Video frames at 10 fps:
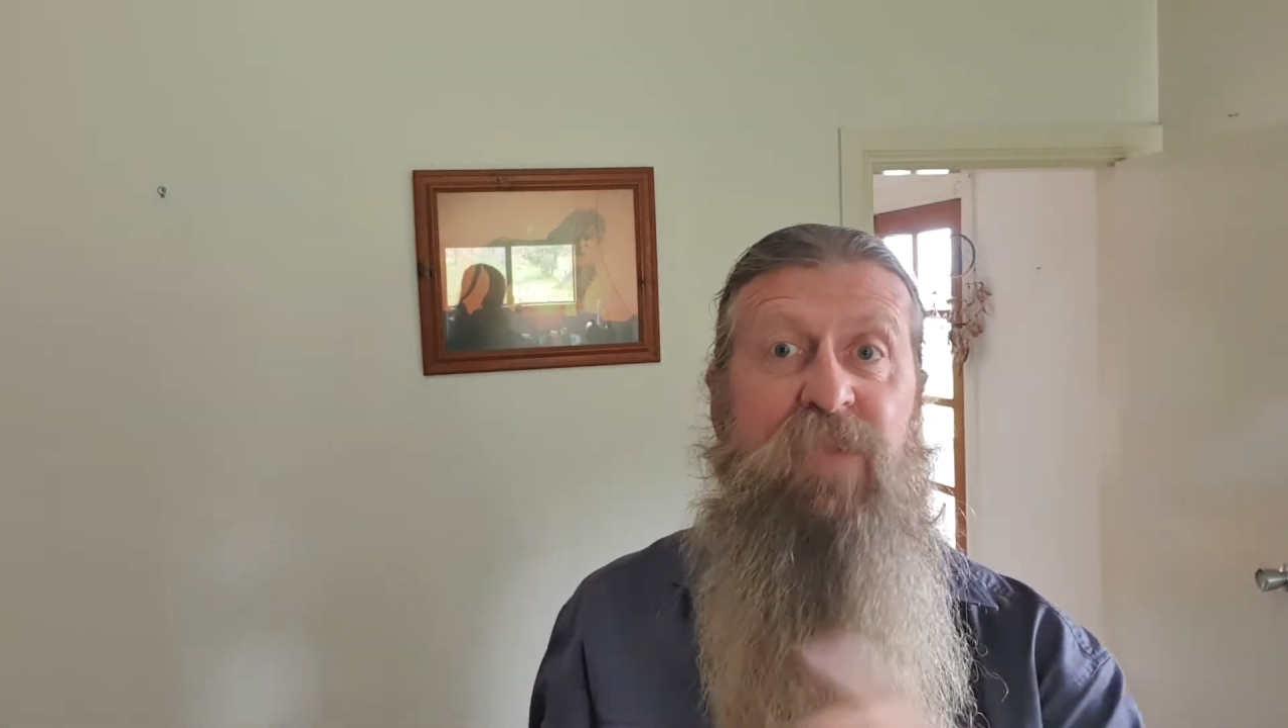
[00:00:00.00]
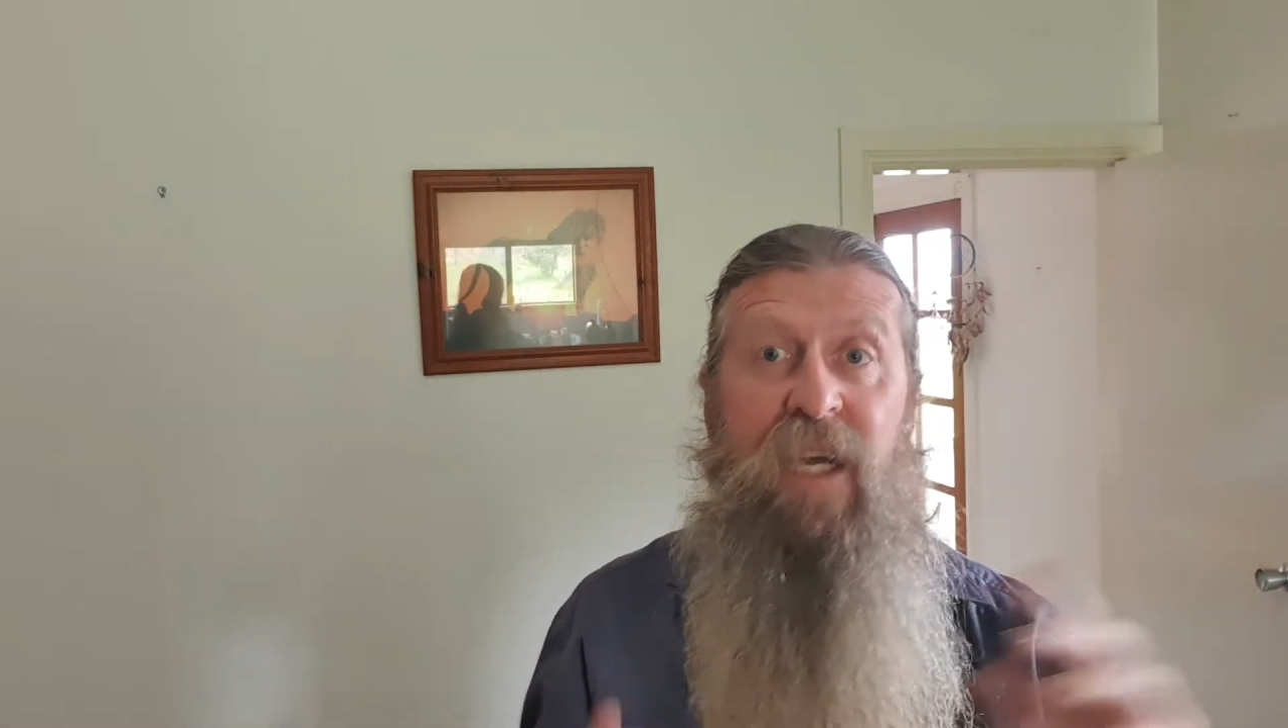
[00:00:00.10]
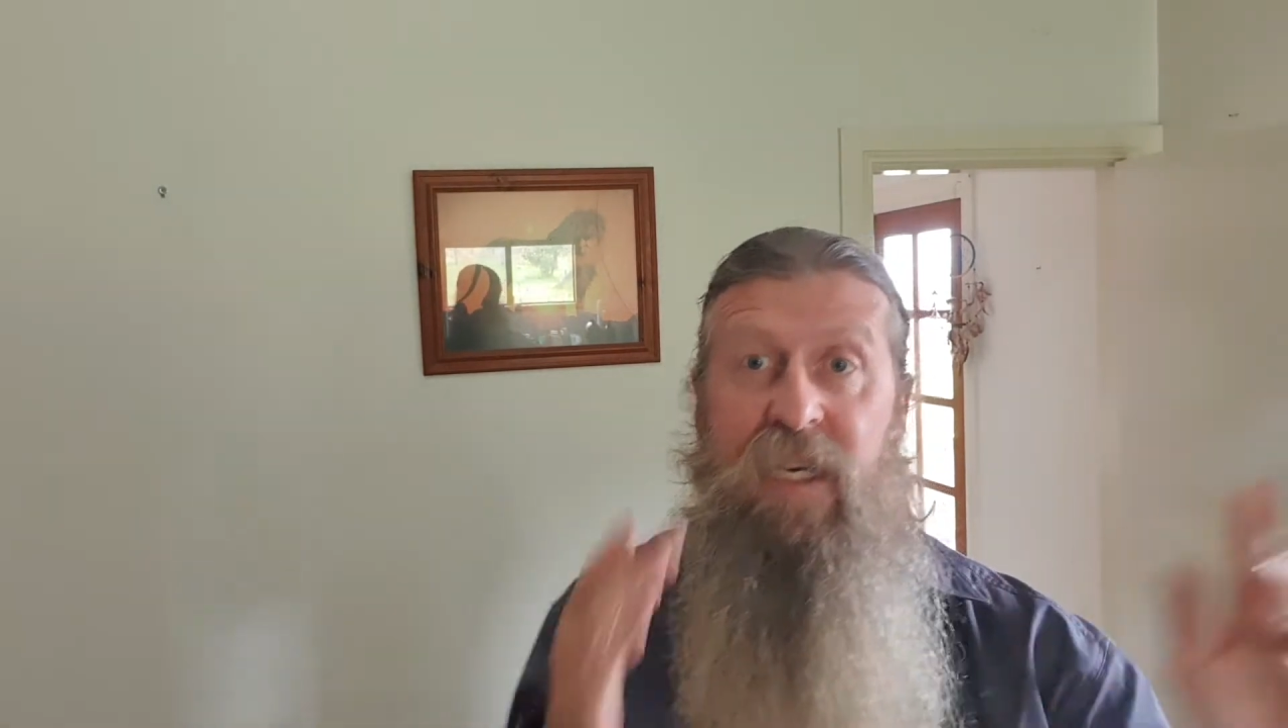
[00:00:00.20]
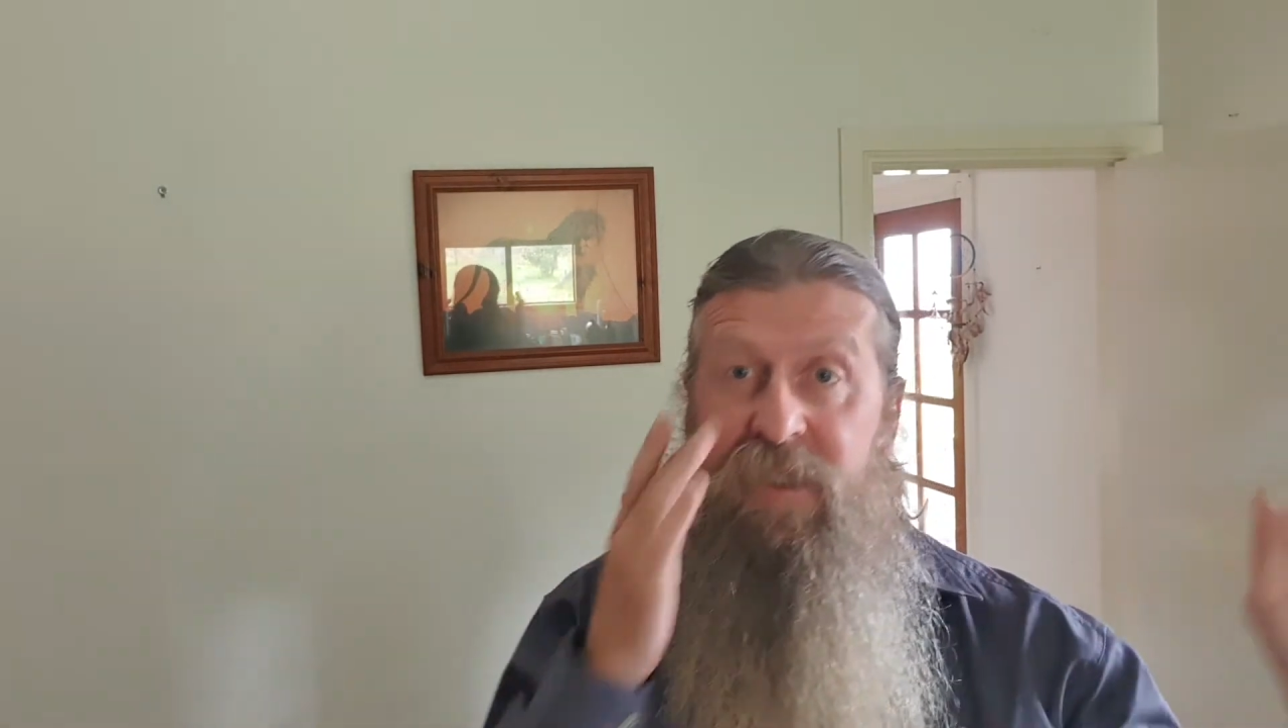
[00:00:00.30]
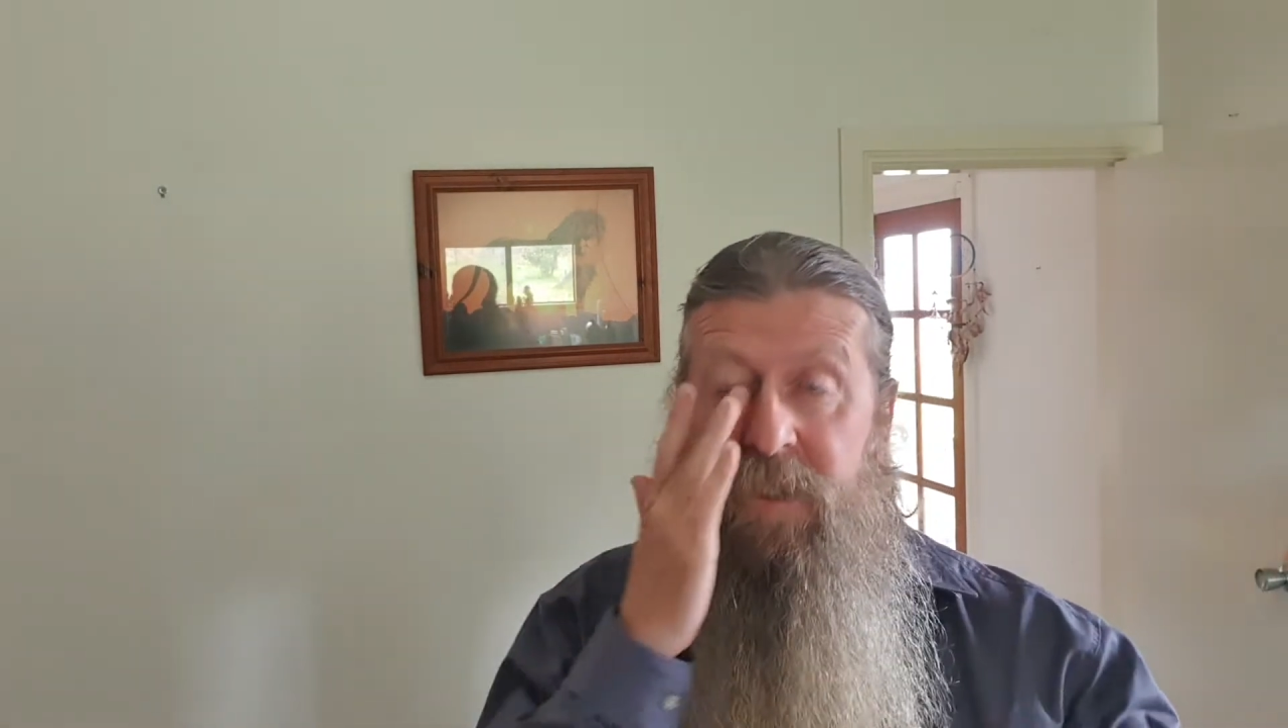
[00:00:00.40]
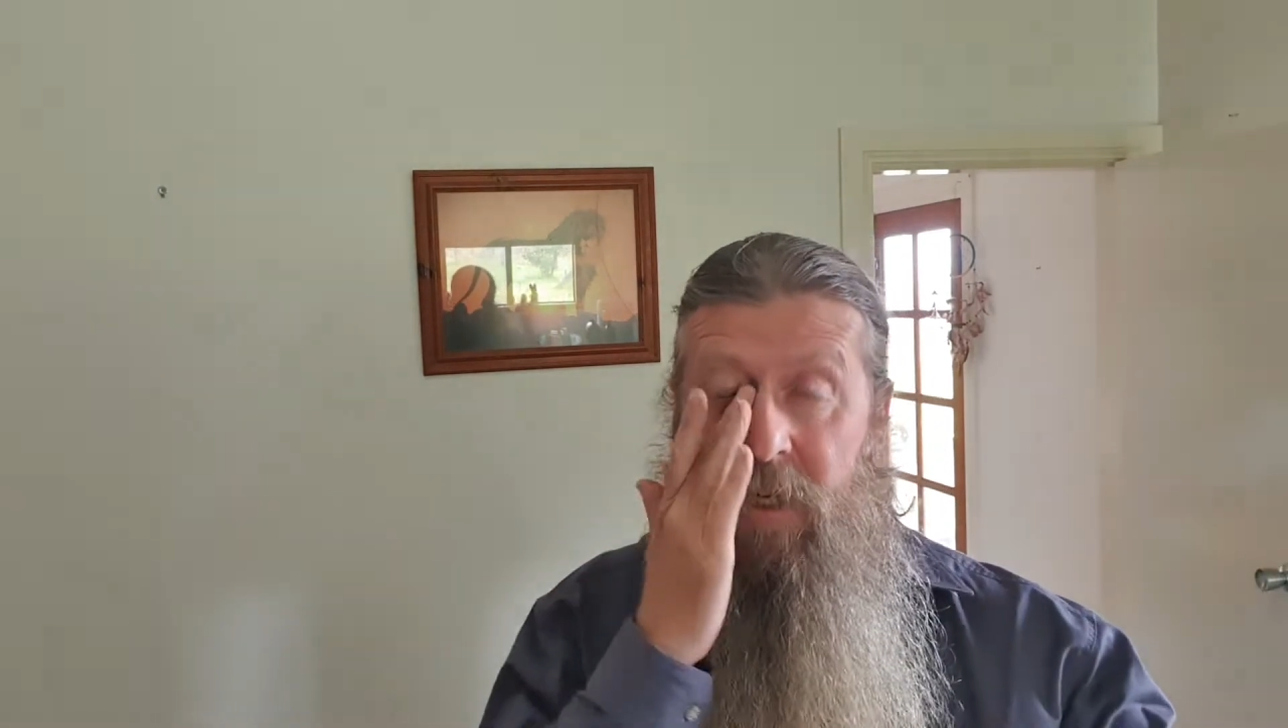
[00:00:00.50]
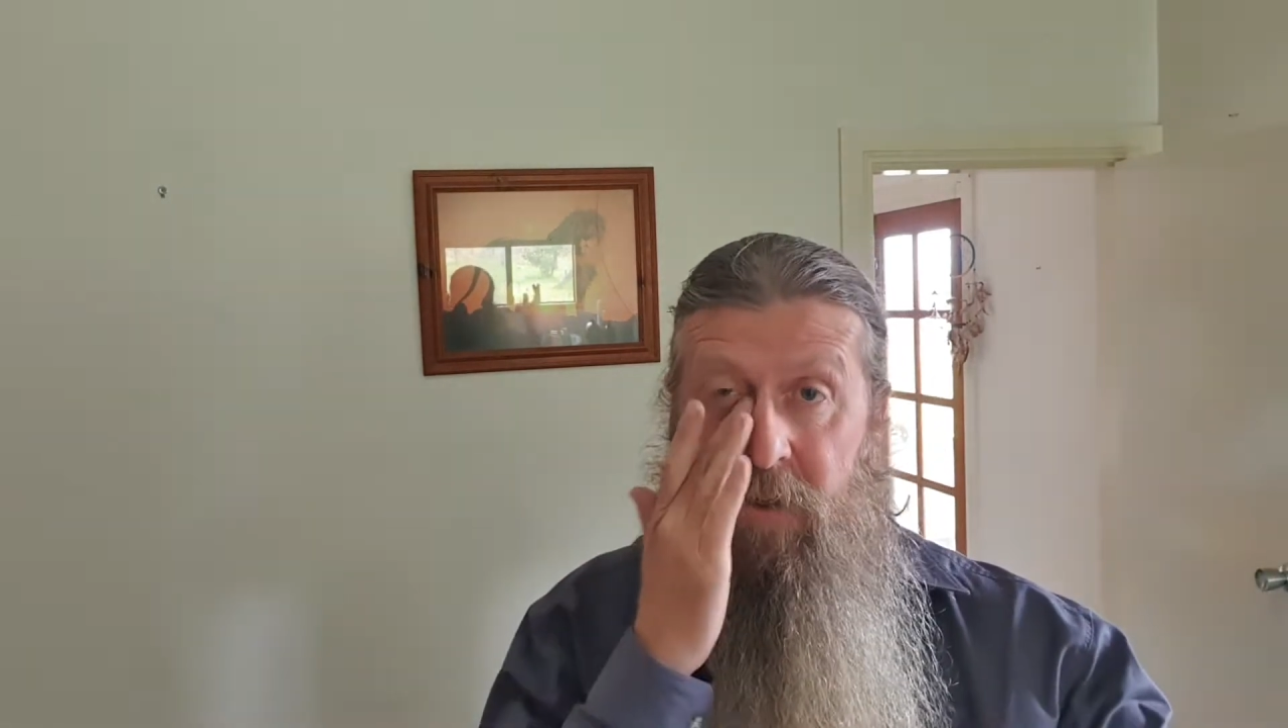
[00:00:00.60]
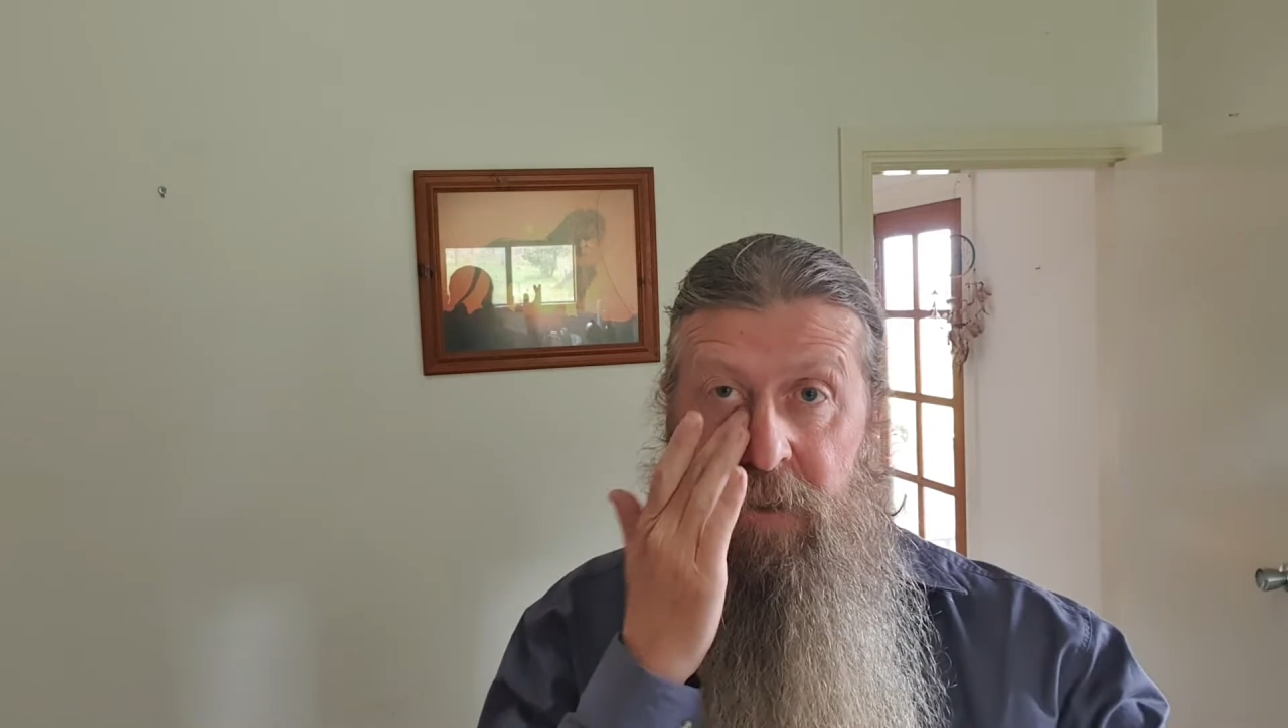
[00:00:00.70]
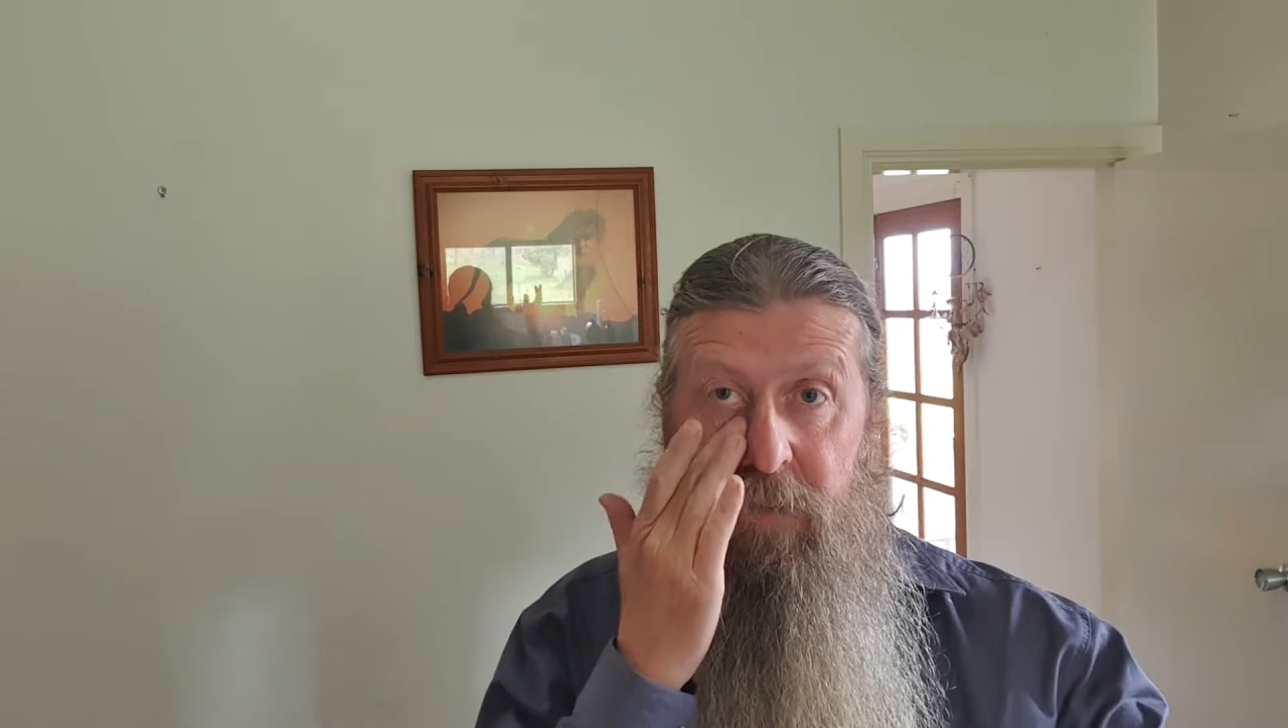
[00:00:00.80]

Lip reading: as though it